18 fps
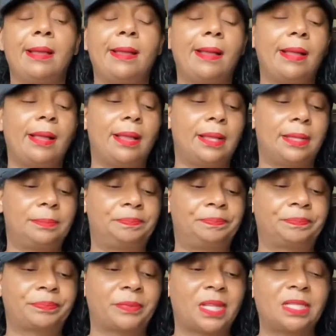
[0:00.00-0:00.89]

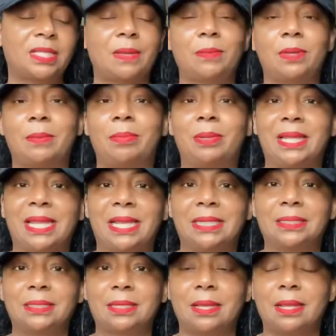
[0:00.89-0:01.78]
Um, so I'm going to
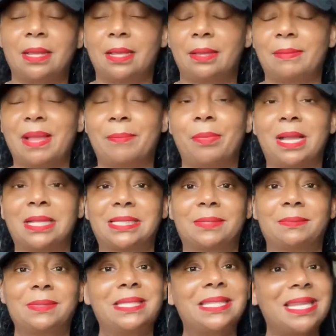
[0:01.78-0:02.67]
plant, um, I bought
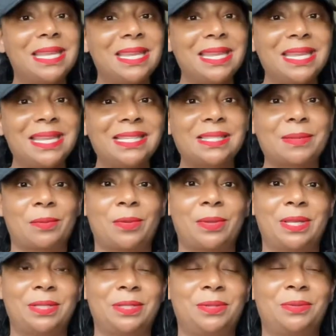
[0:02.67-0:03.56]
some seeds. I'm
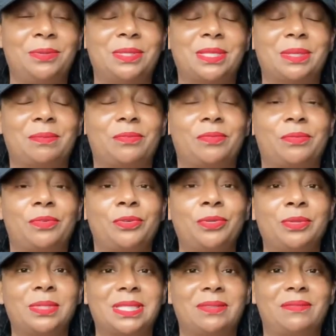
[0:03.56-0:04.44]
going to do some
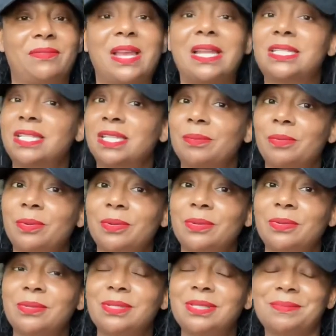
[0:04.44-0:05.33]
fruits and
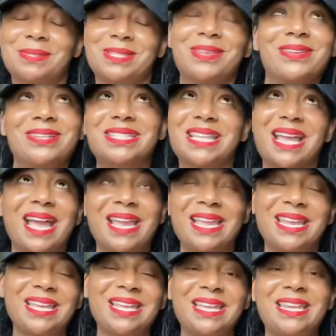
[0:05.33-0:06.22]
vegetables. I'm so
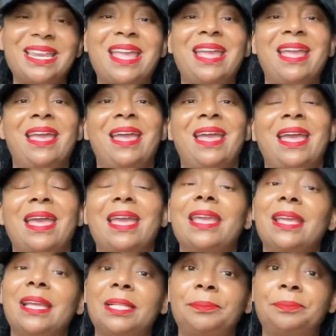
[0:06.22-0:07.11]
excited.
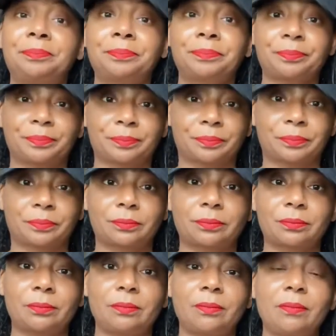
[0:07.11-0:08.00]
And
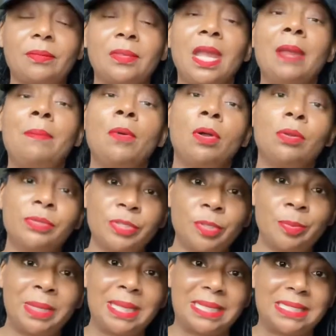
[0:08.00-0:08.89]
I'm
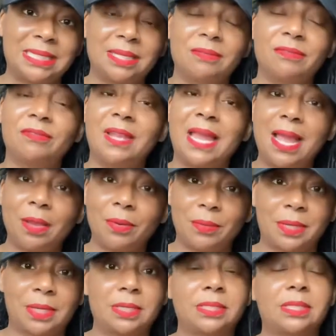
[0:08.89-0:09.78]
also planting
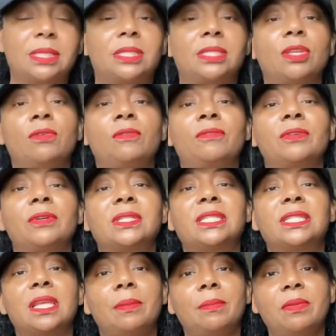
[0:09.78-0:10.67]
flowers. So for
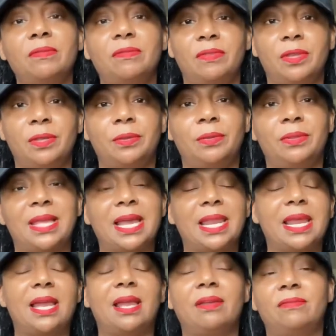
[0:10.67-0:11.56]
some of you
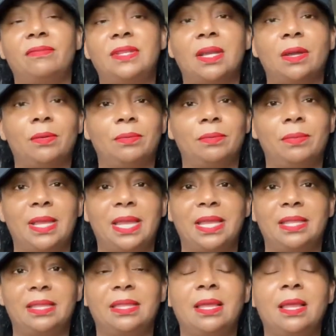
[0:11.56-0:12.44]
that have dealt
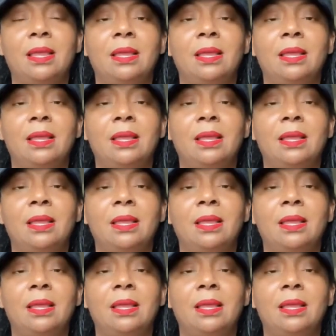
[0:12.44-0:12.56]
with